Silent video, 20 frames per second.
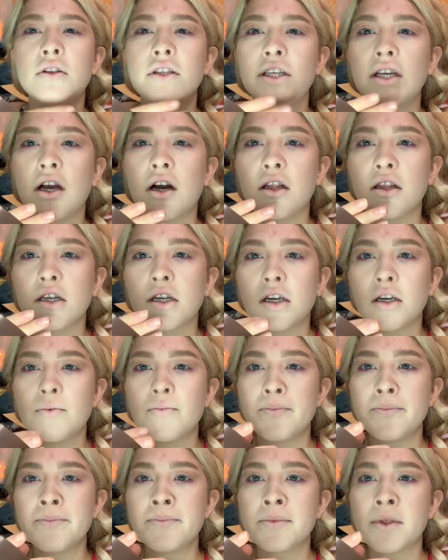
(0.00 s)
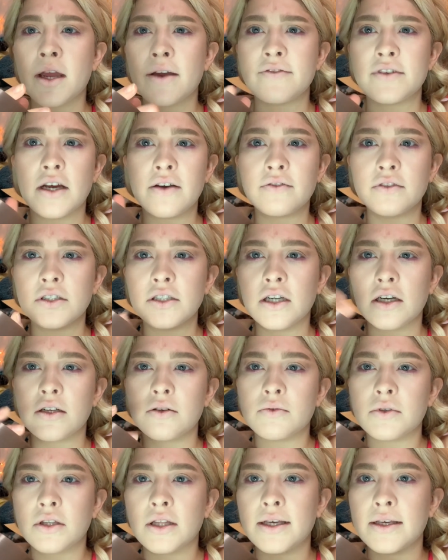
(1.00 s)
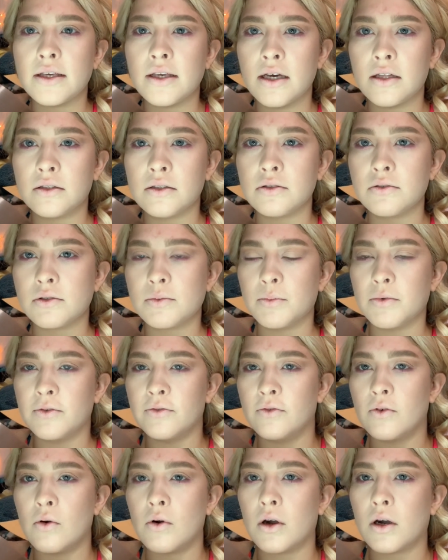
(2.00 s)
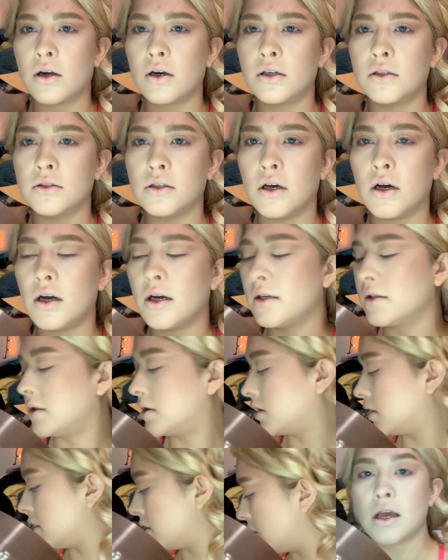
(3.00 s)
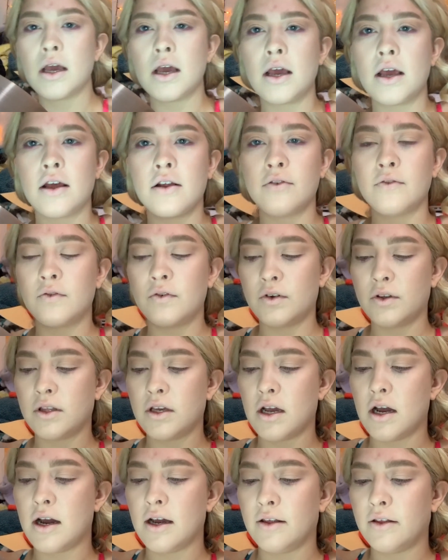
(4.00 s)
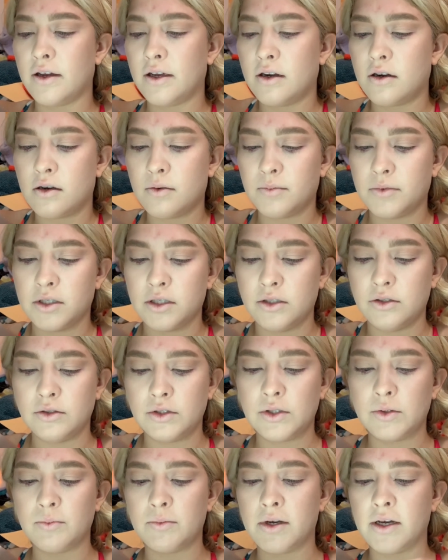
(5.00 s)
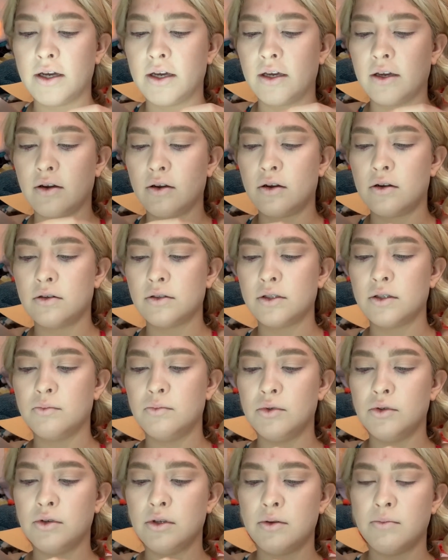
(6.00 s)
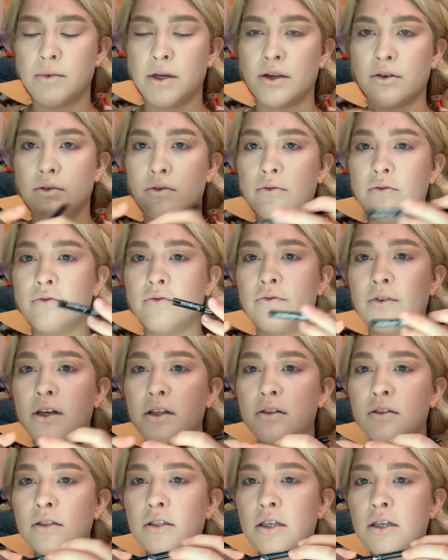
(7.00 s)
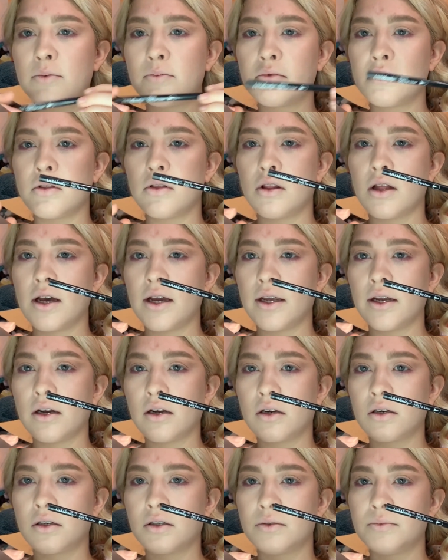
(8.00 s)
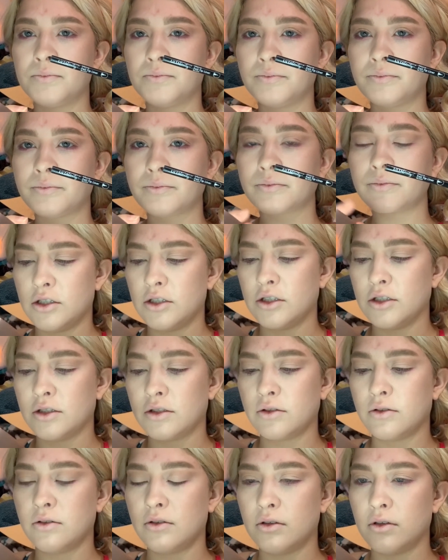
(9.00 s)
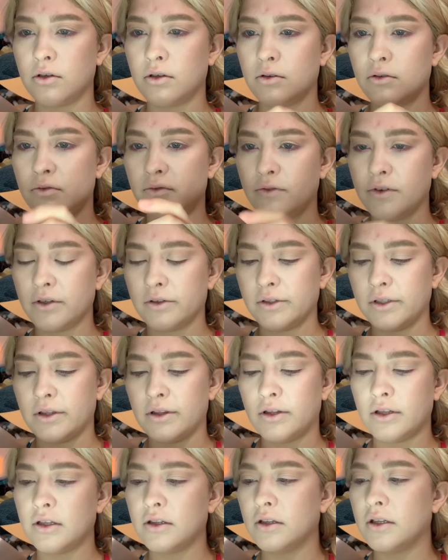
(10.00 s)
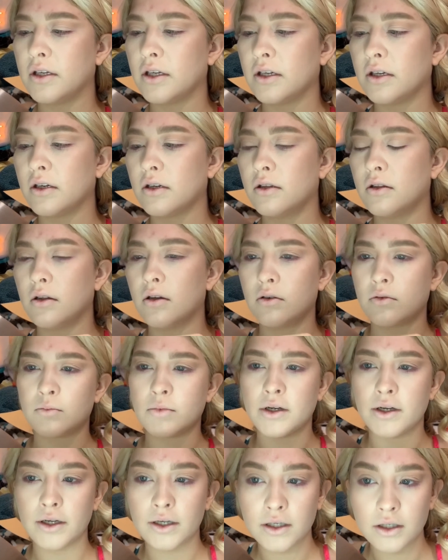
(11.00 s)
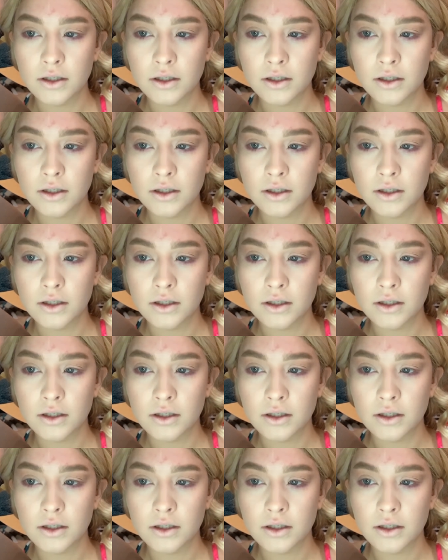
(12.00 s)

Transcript: color, I've definitely done it with like yellows before a lot. And for the eyeliner, I'm gonna use my Ulta Beauty Micro Felt Tip liner. Just go very thinly along my